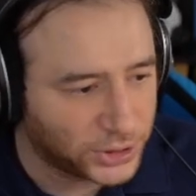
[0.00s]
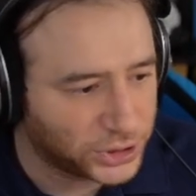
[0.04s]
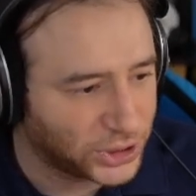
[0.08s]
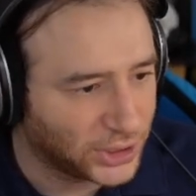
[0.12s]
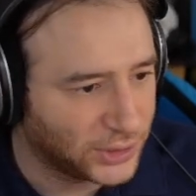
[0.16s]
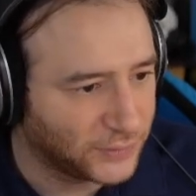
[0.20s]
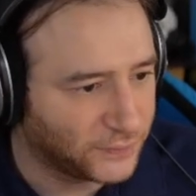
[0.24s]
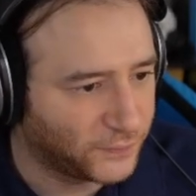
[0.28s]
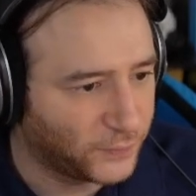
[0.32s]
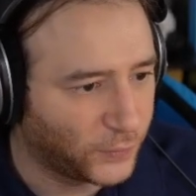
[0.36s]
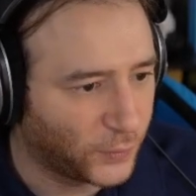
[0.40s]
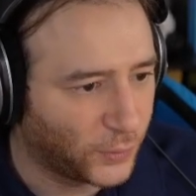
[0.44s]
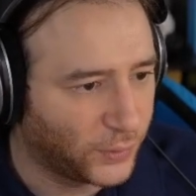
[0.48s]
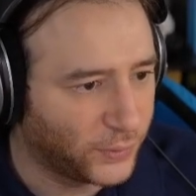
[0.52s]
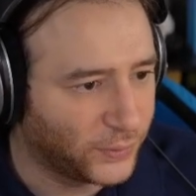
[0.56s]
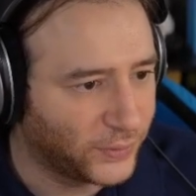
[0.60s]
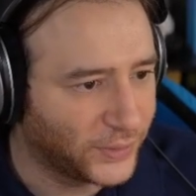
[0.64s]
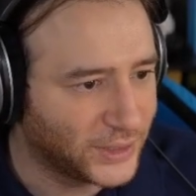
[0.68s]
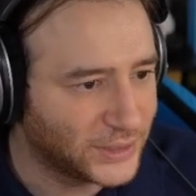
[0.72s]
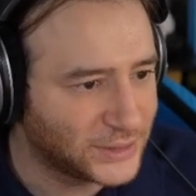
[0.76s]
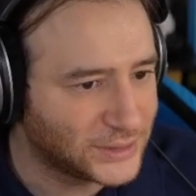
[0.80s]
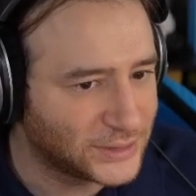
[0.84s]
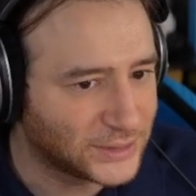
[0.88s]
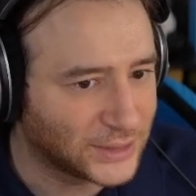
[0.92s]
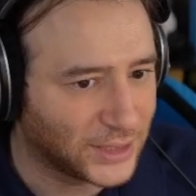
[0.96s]
it for
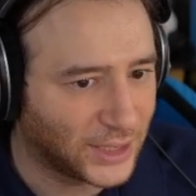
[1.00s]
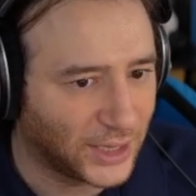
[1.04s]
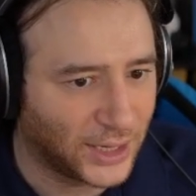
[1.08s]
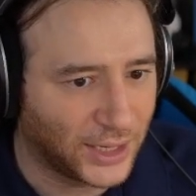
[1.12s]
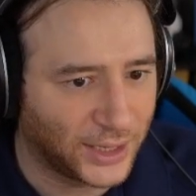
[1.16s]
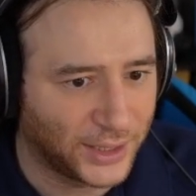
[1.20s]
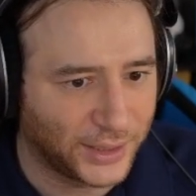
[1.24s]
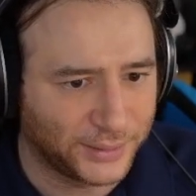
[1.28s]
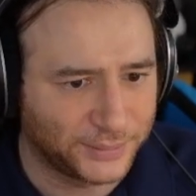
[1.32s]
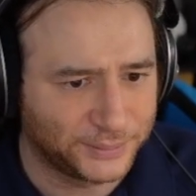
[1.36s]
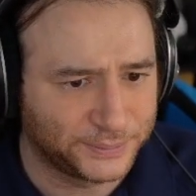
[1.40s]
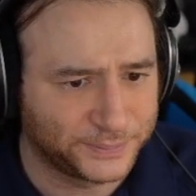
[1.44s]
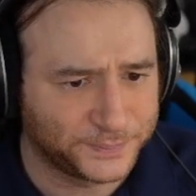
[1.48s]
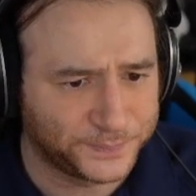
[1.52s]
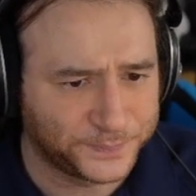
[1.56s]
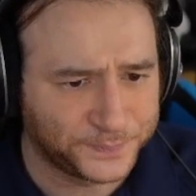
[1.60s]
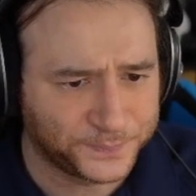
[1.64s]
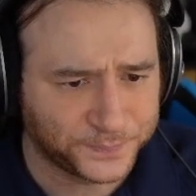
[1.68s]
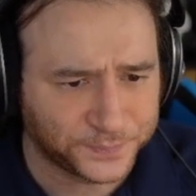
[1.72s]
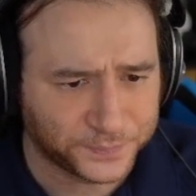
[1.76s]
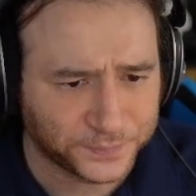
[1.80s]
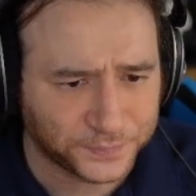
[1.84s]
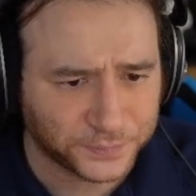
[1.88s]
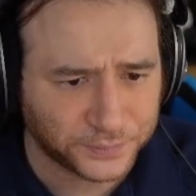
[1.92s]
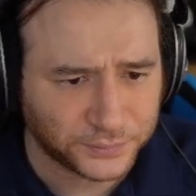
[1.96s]
this. Um,
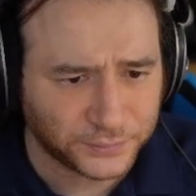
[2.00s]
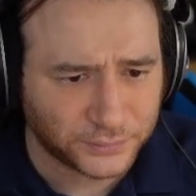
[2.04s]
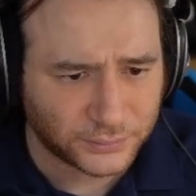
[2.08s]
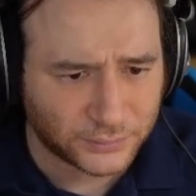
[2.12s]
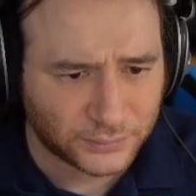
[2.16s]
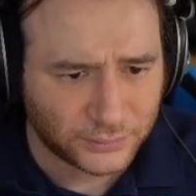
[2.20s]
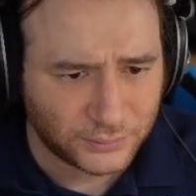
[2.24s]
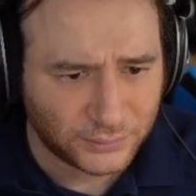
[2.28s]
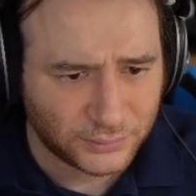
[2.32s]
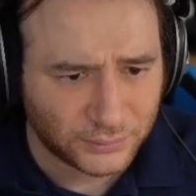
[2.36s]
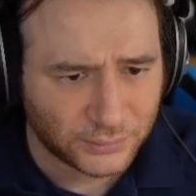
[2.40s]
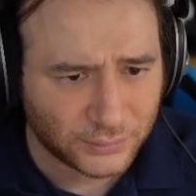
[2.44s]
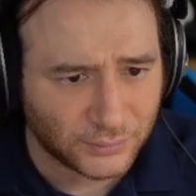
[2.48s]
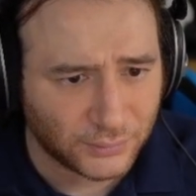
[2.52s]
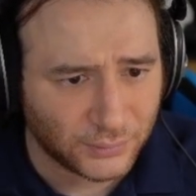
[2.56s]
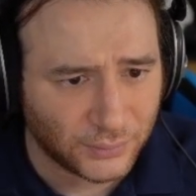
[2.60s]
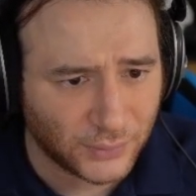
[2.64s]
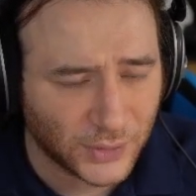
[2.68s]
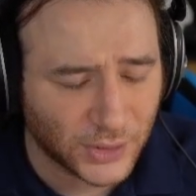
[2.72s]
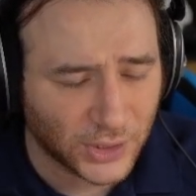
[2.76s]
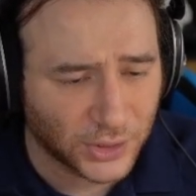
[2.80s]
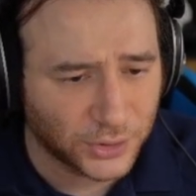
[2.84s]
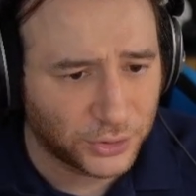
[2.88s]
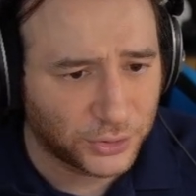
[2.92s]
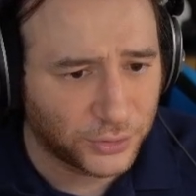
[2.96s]

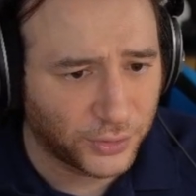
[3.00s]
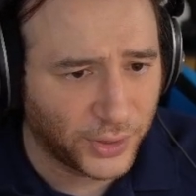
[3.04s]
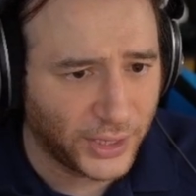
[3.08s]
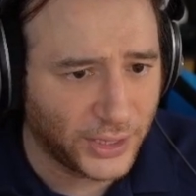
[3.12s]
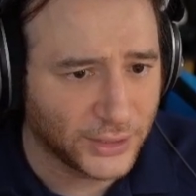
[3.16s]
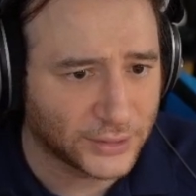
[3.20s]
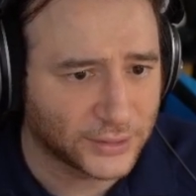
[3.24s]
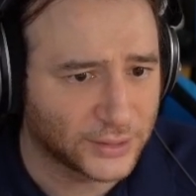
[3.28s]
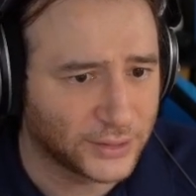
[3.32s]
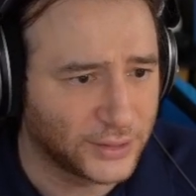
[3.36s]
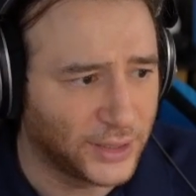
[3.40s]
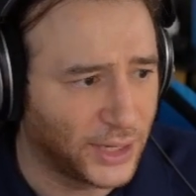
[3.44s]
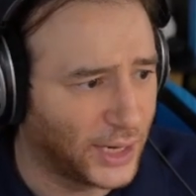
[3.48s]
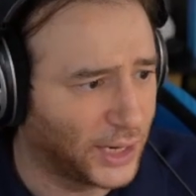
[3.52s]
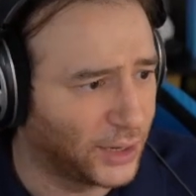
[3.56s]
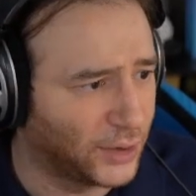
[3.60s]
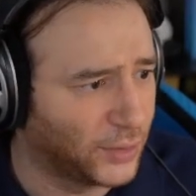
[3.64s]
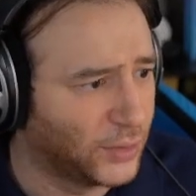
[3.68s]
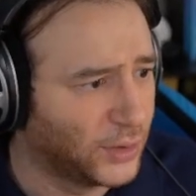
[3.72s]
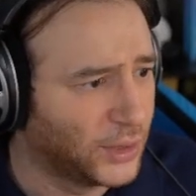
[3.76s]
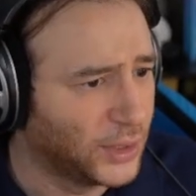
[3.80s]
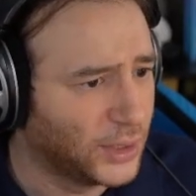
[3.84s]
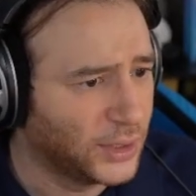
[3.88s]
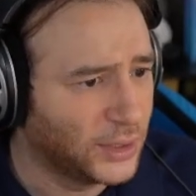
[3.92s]
great. Now,